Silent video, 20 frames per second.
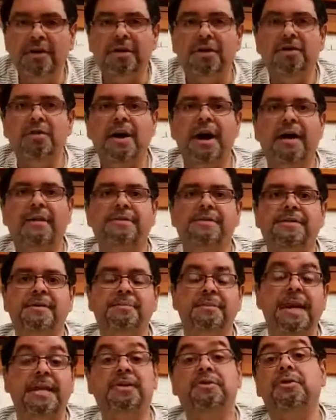You have some
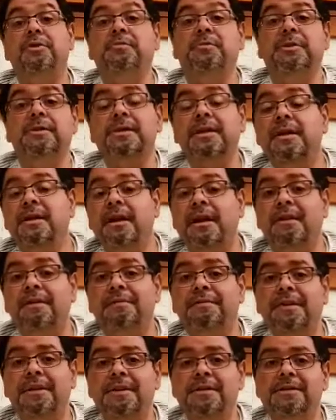nice crisp acidity on the
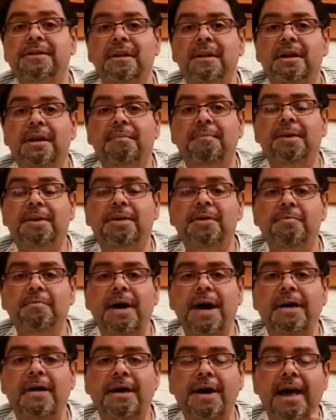finish, but you
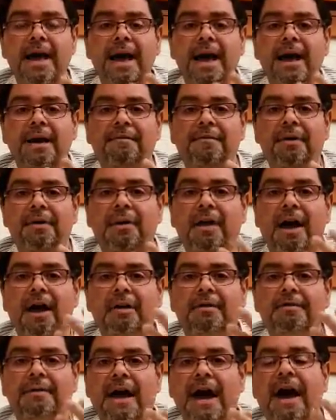might not have a lot
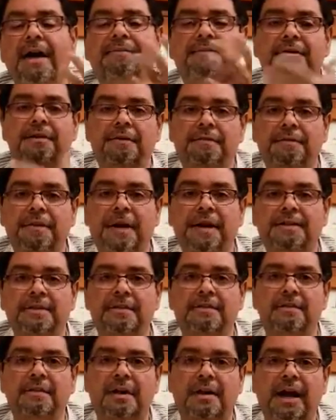of after effect
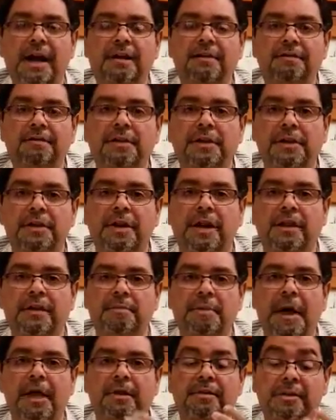and the kind of feeling on the
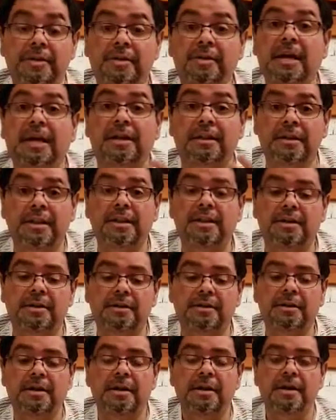palate that just kind of
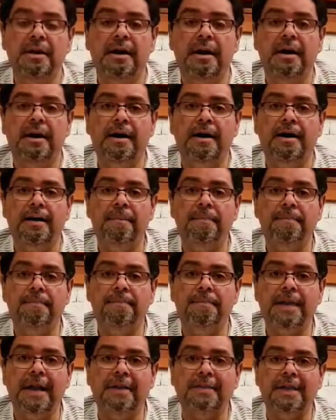lingers.
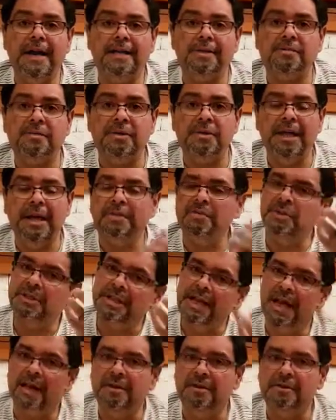And that's what
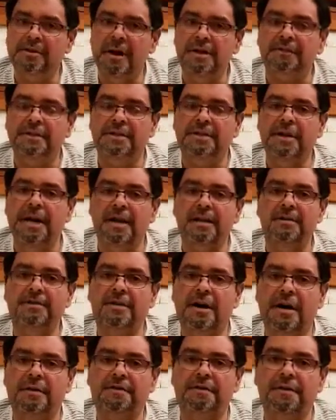tannins offer. Tannins
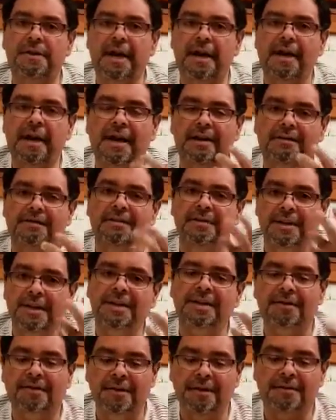offer that kind of
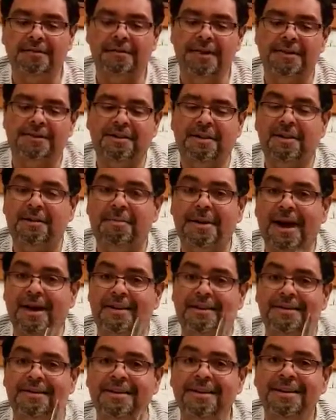lingering effect on the
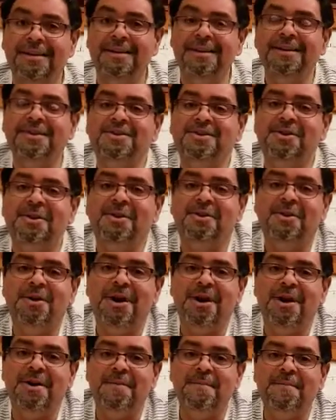palate.
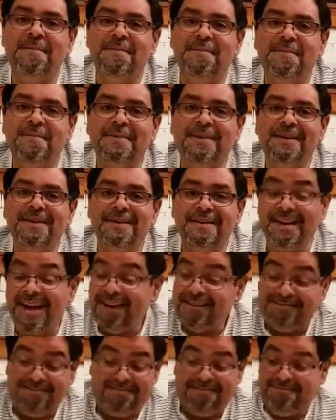So
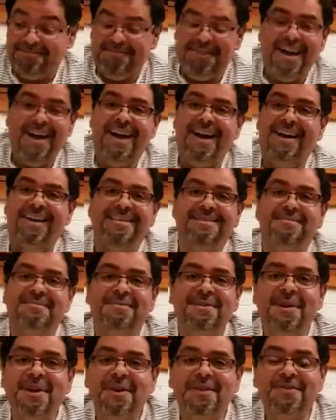yeah,
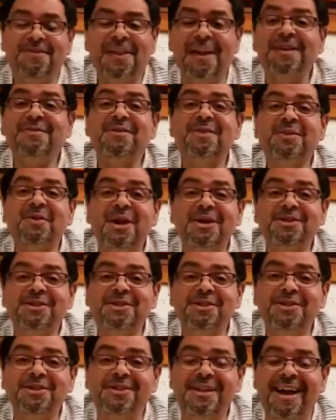thanks for the
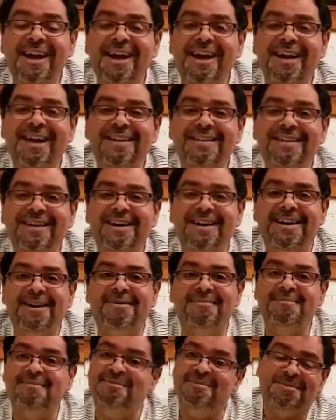questions,
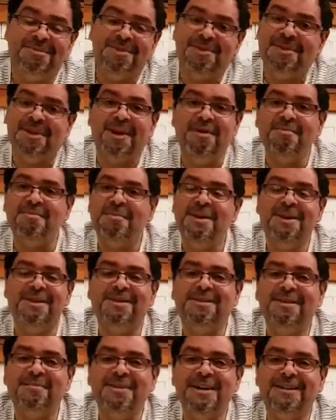and come hit us
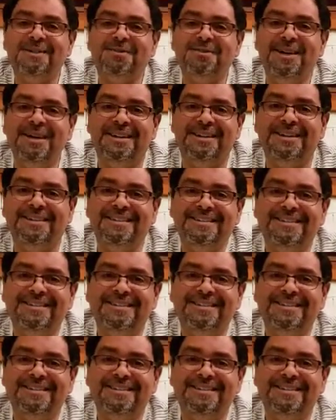up next week.